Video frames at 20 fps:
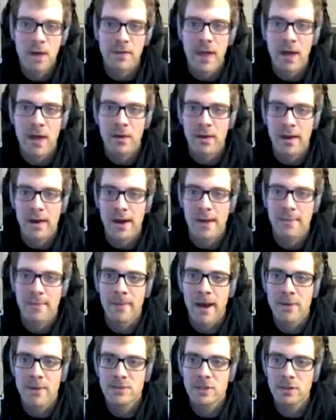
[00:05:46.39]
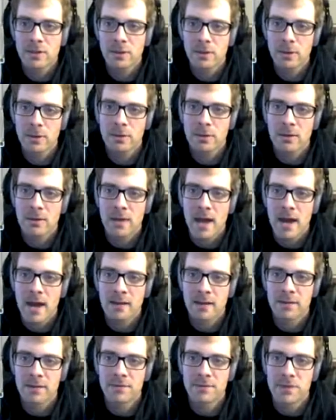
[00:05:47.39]
Now, I was a little kind
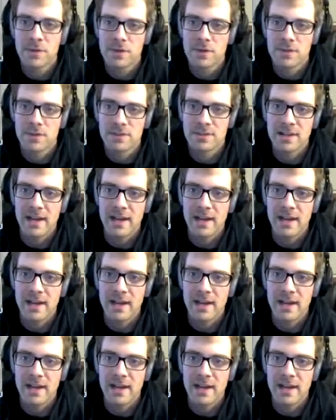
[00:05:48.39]
of confused,